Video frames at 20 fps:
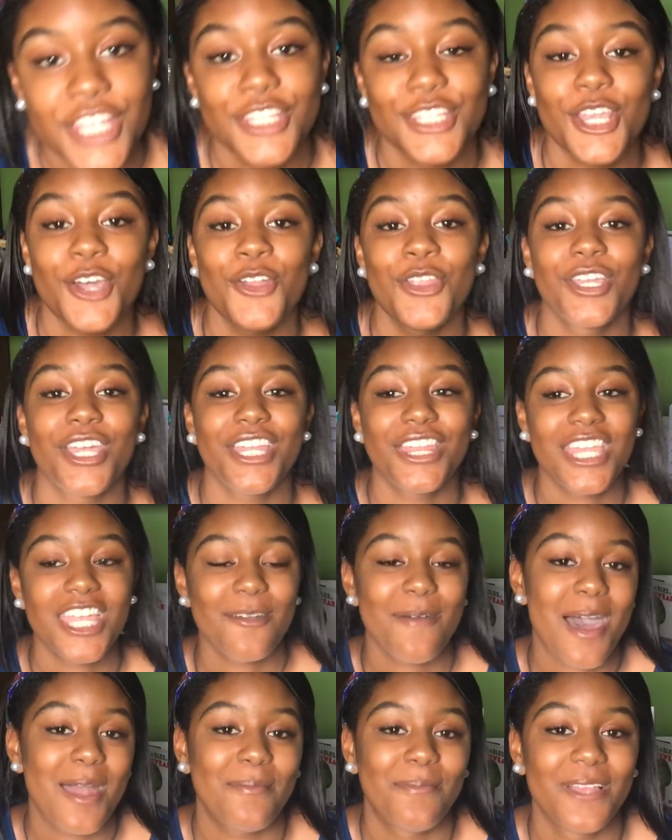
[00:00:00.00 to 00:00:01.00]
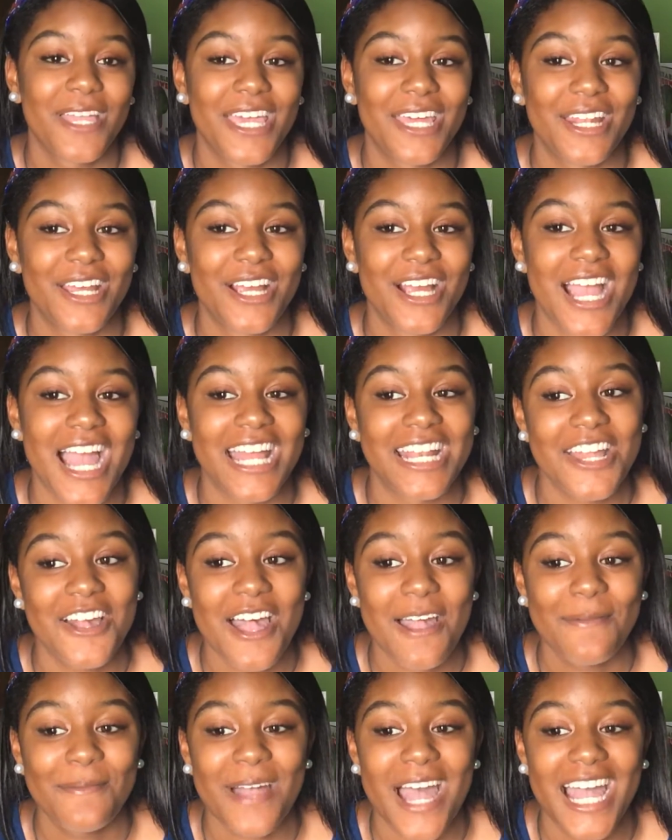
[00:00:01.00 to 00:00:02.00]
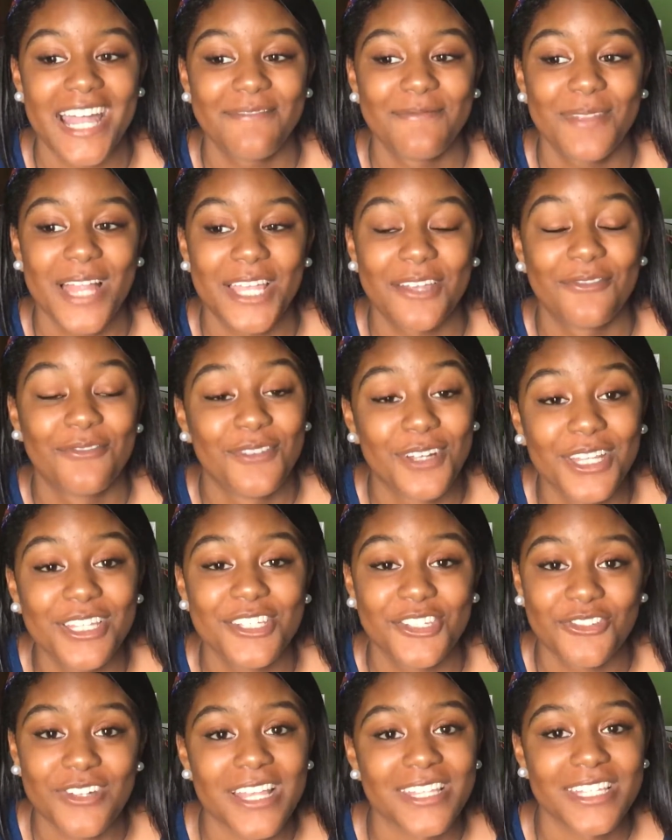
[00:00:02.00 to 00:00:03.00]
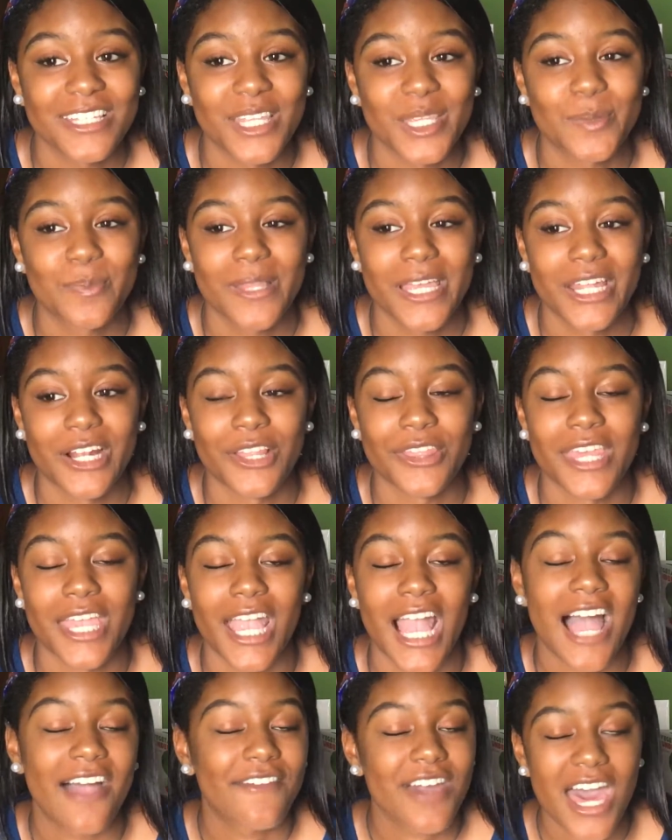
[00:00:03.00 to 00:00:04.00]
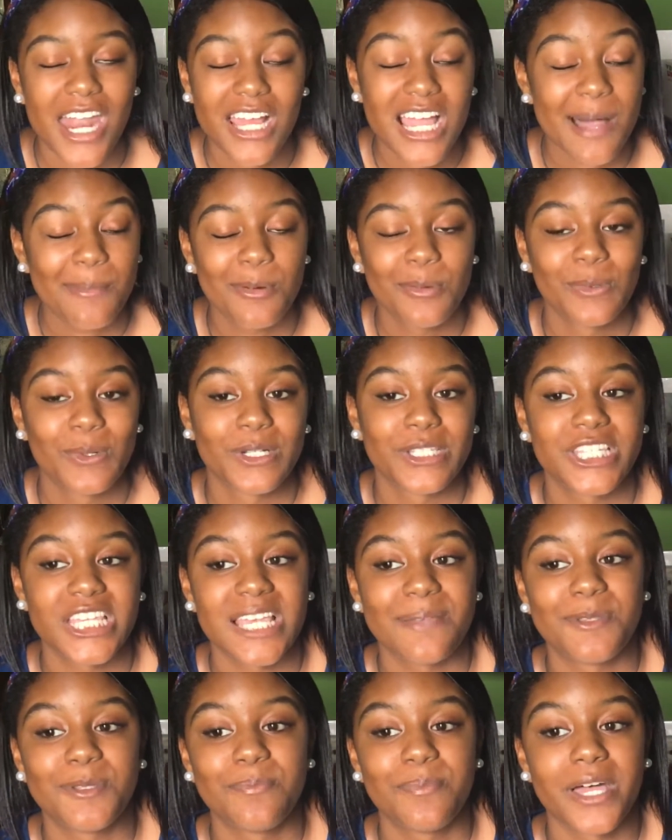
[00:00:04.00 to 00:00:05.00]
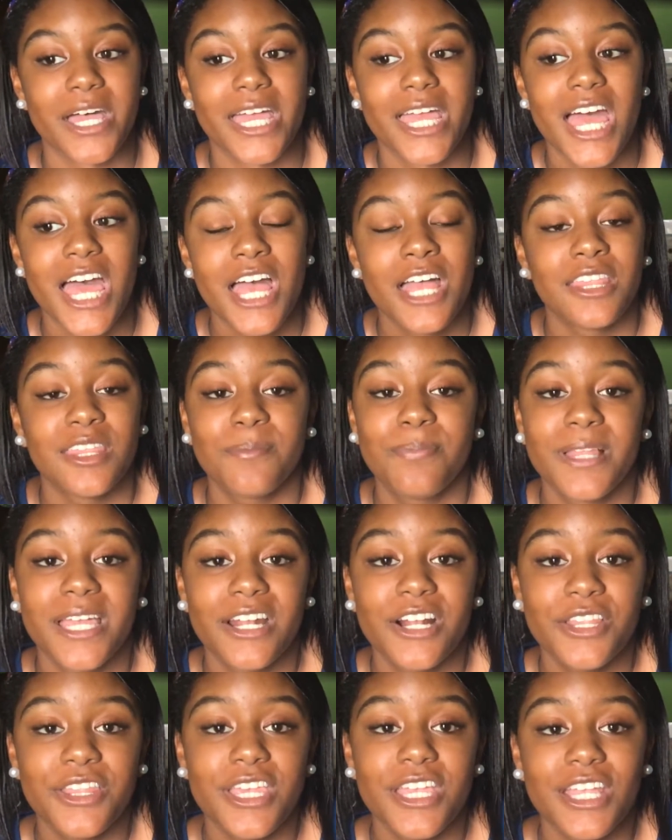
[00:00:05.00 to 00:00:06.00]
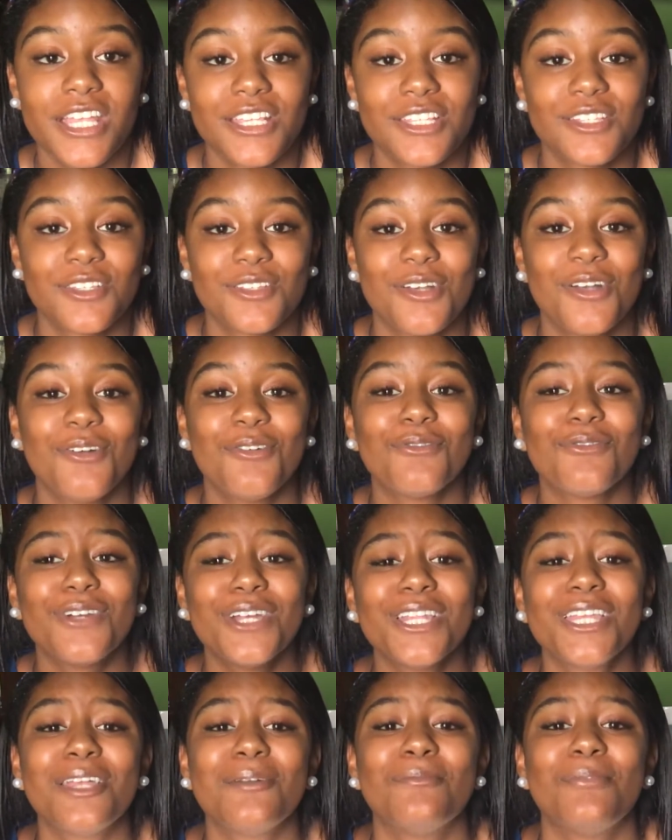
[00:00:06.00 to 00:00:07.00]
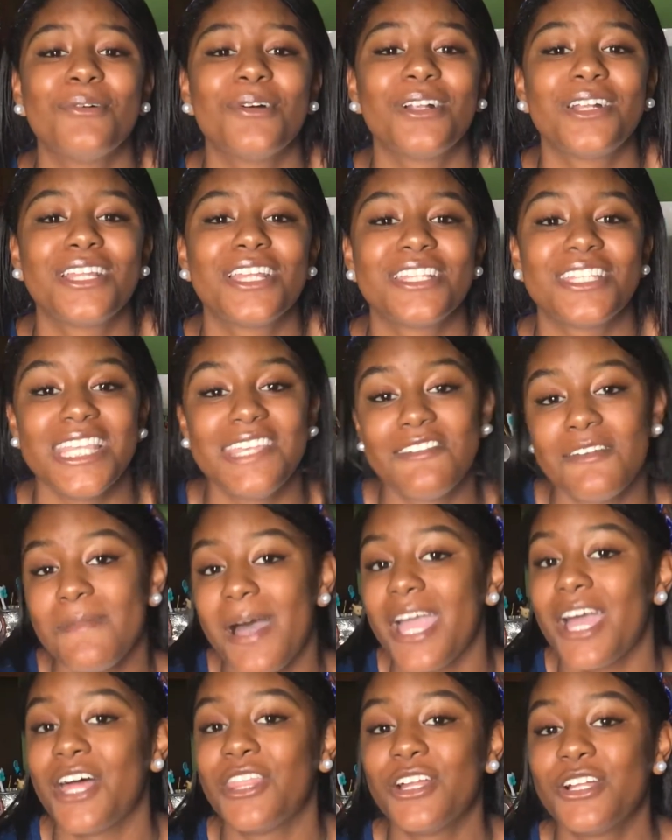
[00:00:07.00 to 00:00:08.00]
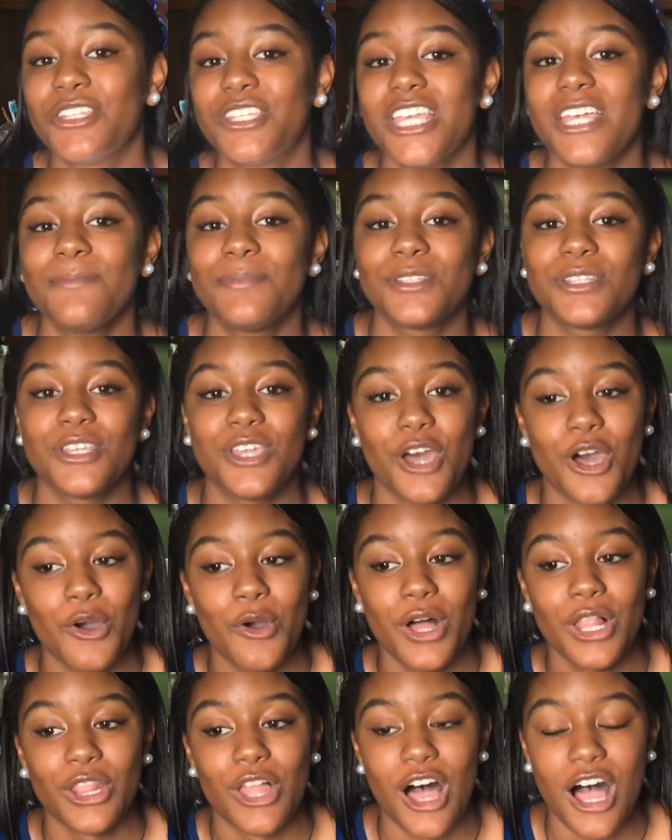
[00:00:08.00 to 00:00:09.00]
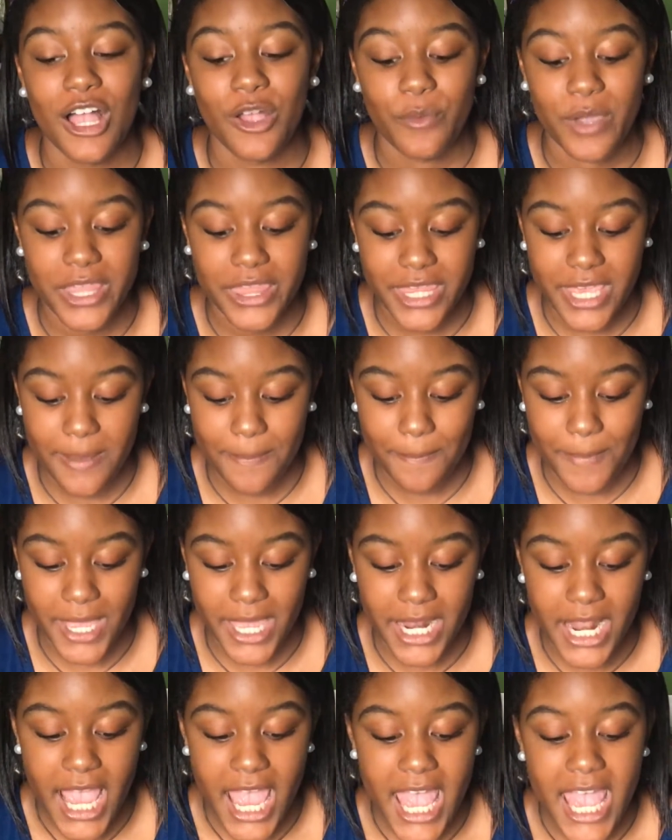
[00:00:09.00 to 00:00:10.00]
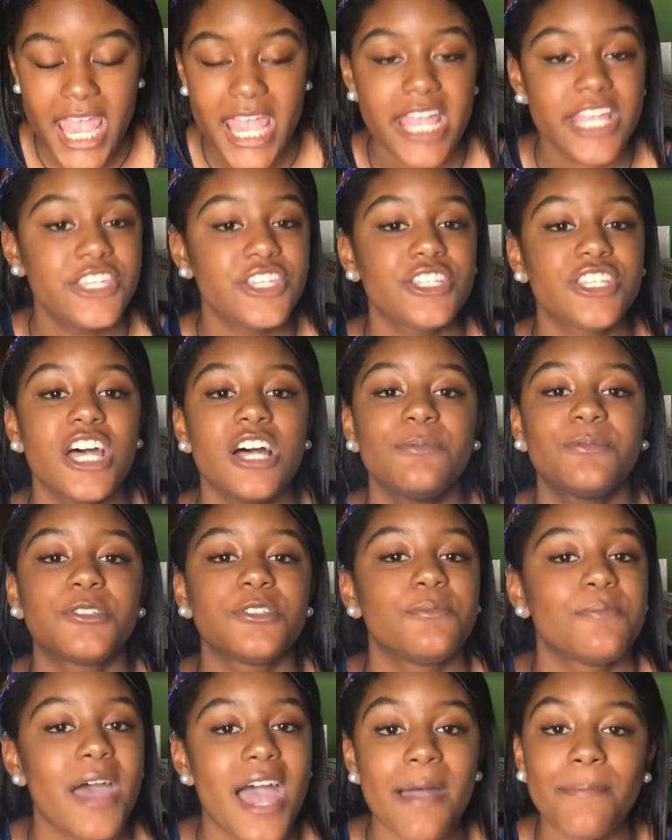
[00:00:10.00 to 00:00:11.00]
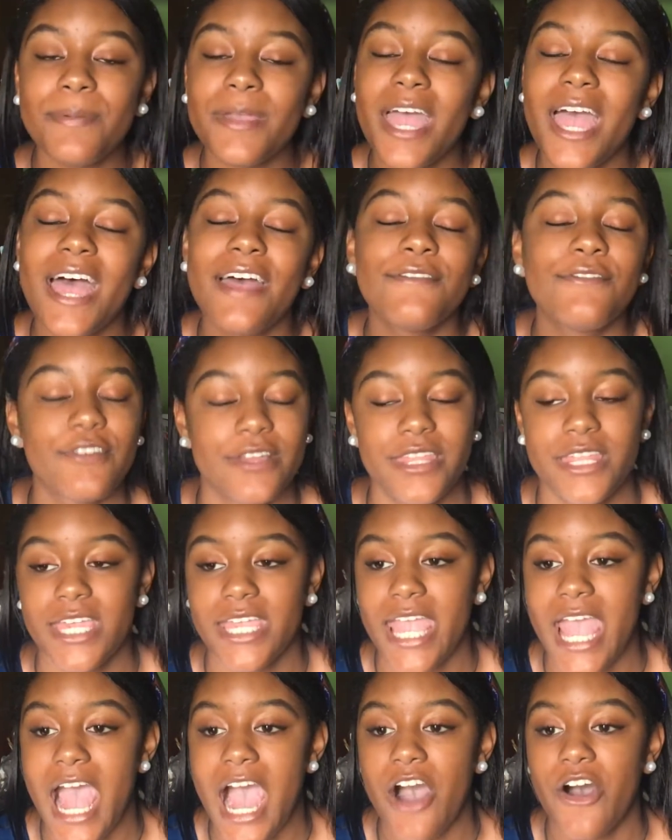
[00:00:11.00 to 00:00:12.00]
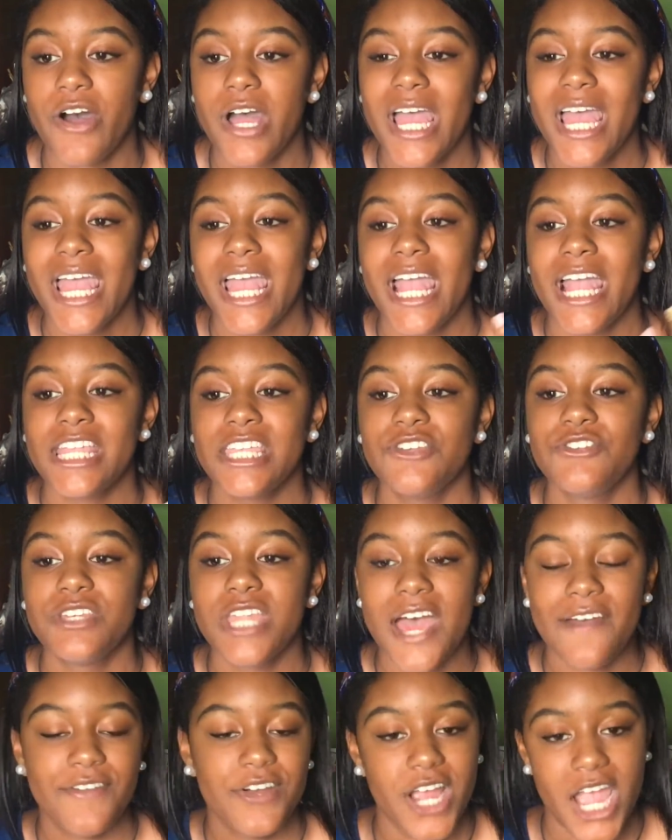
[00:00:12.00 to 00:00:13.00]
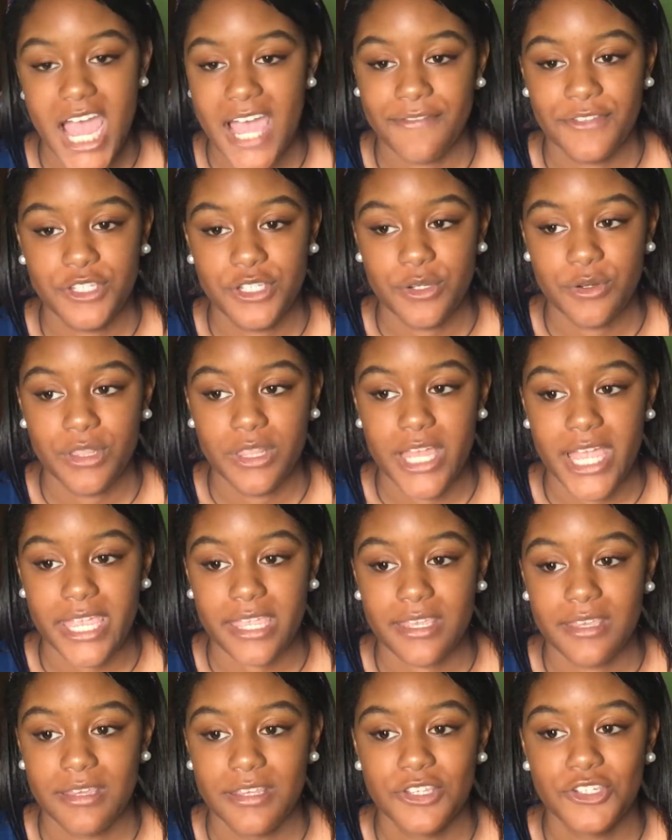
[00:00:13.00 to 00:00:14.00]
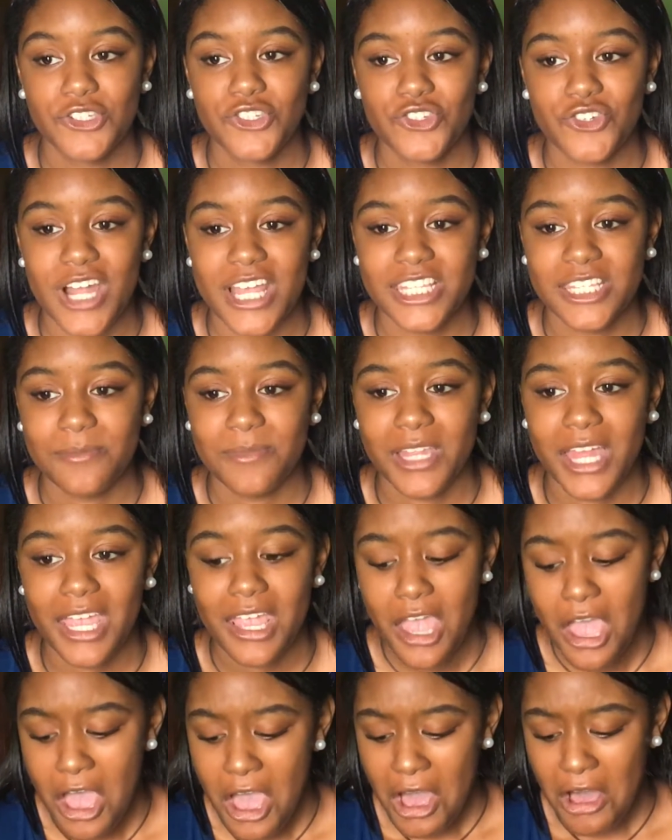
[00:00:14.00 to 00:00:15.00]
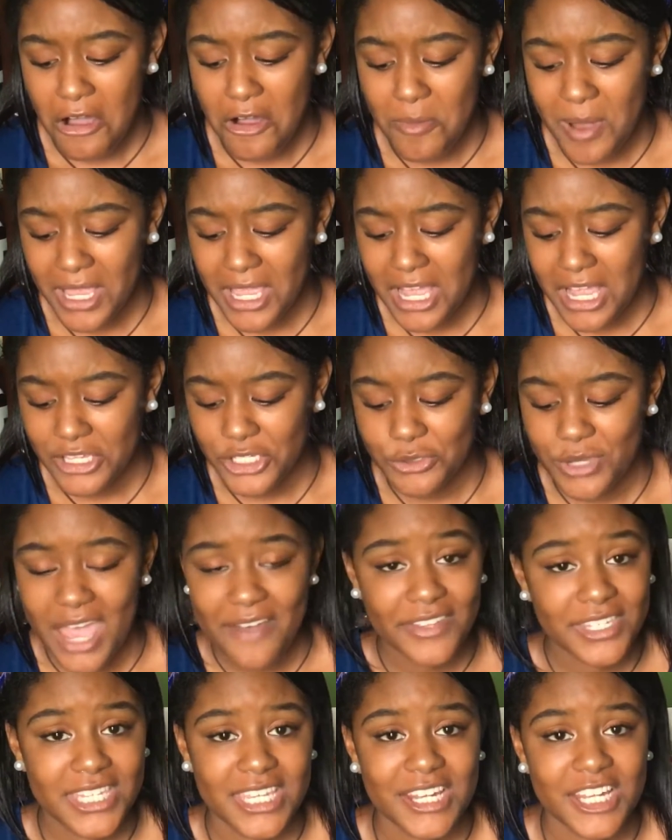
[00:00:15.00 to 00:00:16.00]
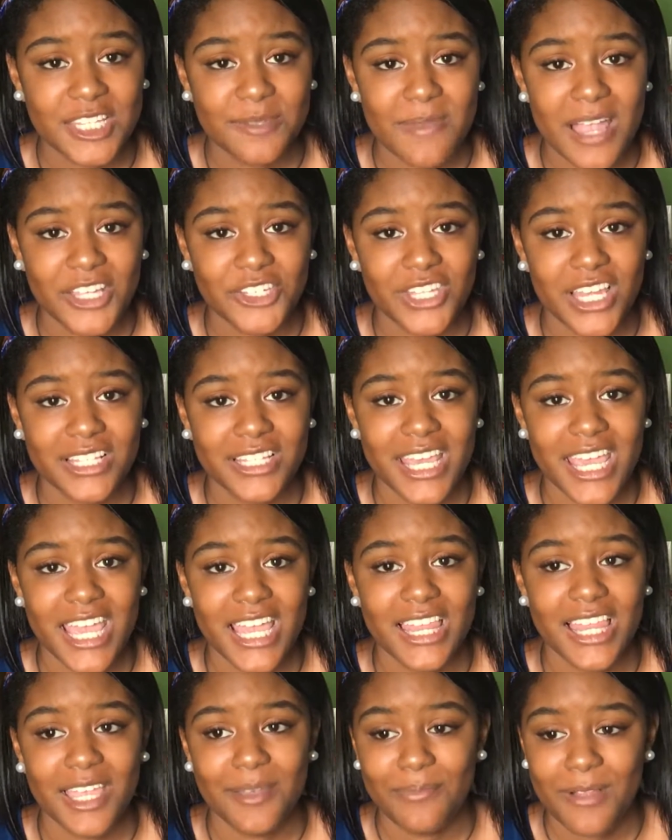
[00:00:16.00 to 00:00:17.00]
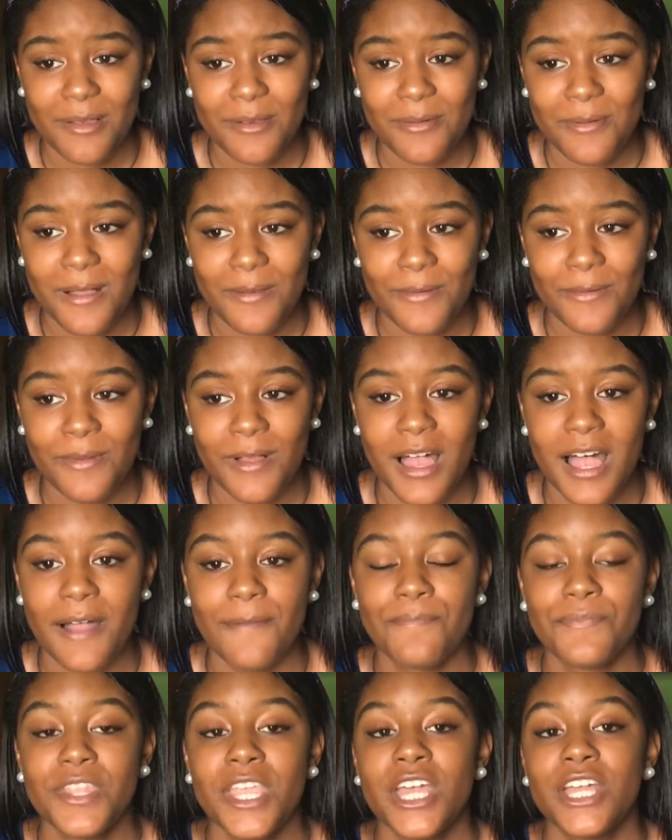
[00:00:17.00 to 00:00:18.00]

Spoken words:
So the good thing about a planner, I know I'm like really stressing this planner thing. I've got a couple more tips, but the planner thing is really important because even my other tips go along with it, but it just helps you map everything out and you never have to like stress and be like, oh my gosh, do I have a tennis match that day? Like blah, blah, blah, blah.